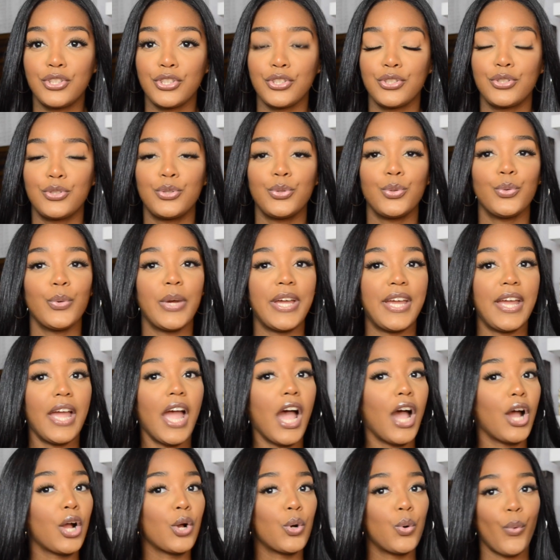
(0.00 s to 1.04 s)
just do a
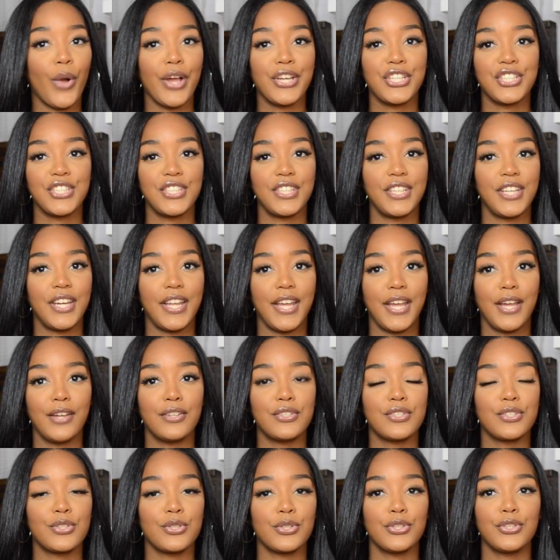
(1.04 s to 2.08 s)
question and
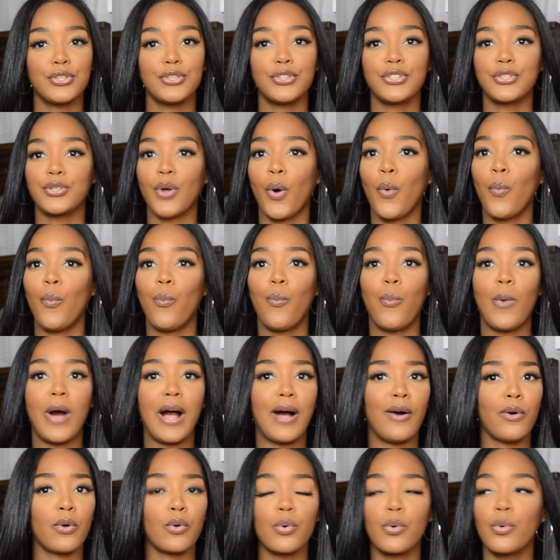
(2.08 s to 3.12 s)
answers
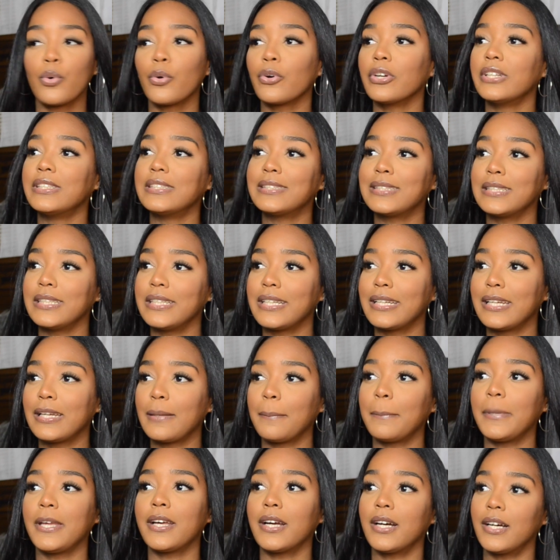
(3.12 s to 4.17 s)
while
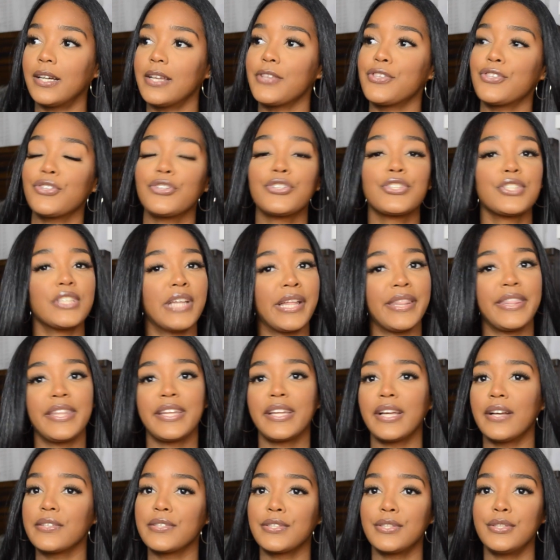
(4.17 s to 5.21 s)
quarantining because there's nothing
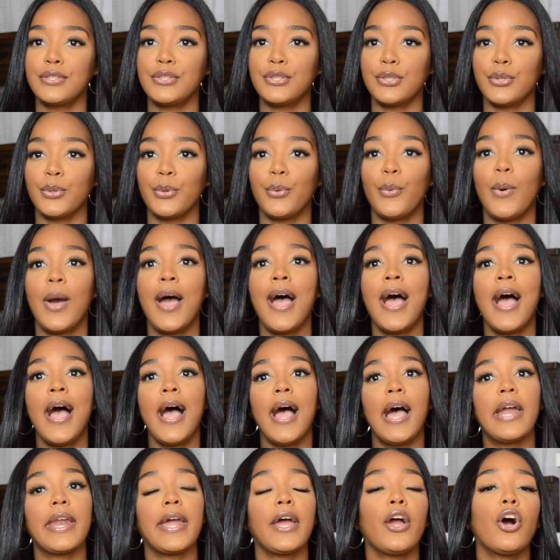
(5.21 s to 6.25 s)
else to do,
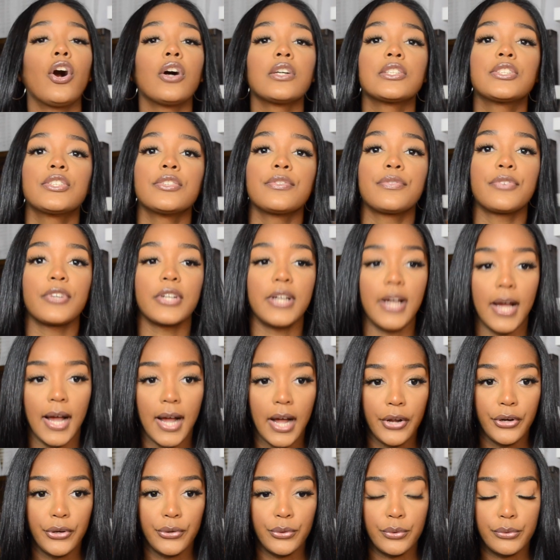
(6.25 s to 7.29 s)
and I also forgot
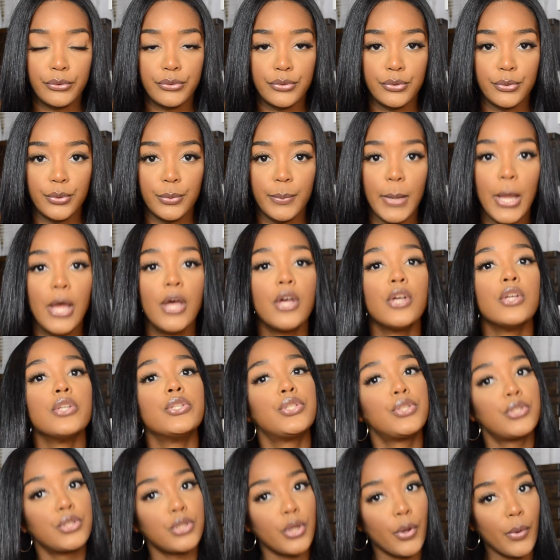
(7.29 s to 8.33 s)
how to YouTube,
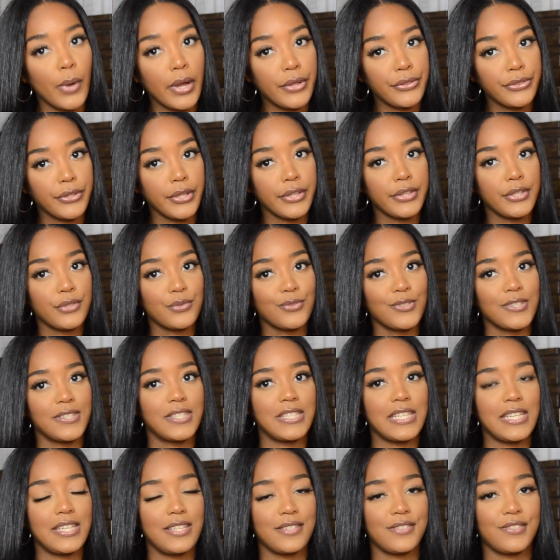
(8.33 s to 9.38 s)
so I thought this was
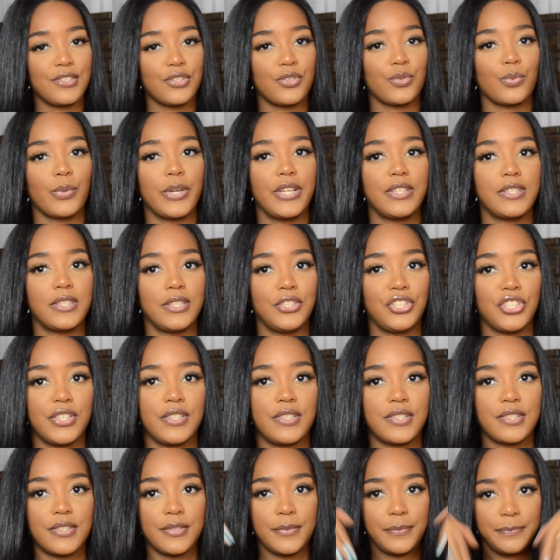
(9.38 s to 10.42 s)
the easiest way to
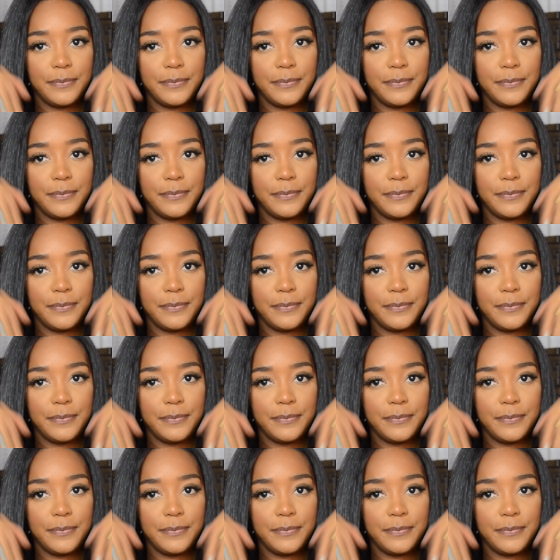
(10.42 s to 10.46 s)
just